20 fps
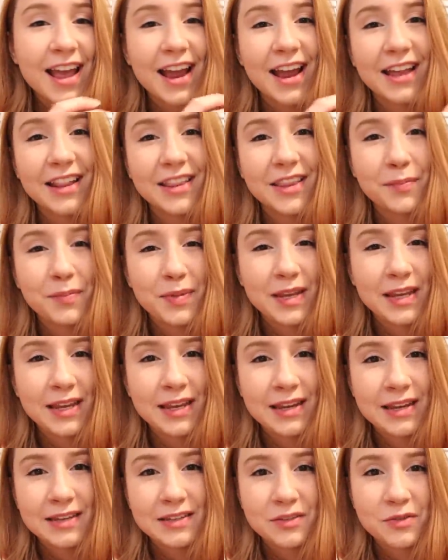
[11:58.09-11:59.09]
and the
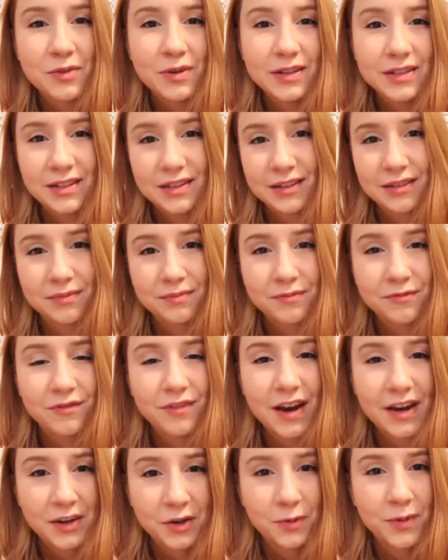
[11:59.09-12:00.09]
pee is going to
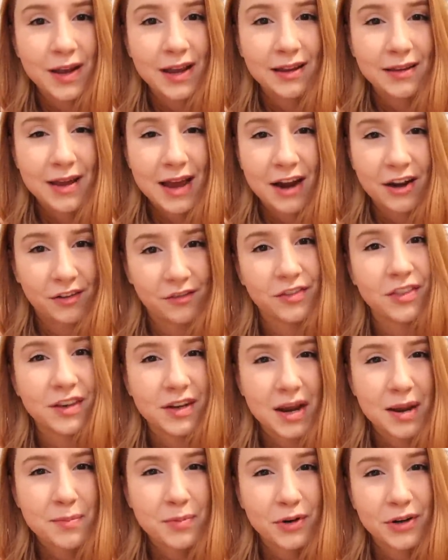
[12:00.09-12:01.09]
find a way out of the
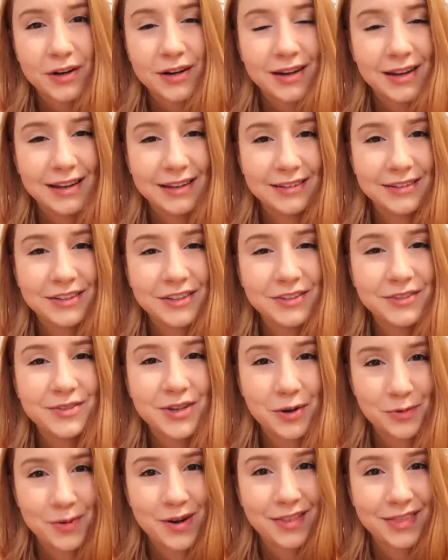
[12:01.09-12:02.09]
diaper and you
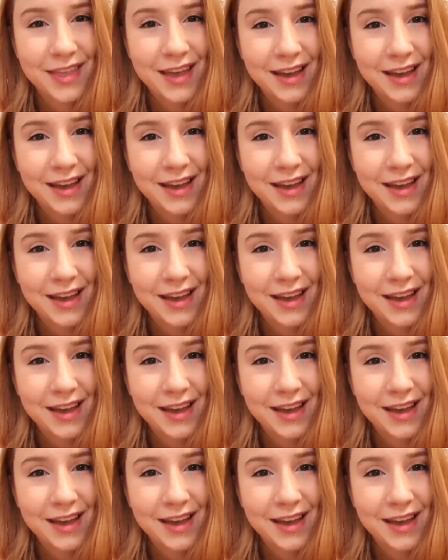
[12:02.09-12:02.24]
don't want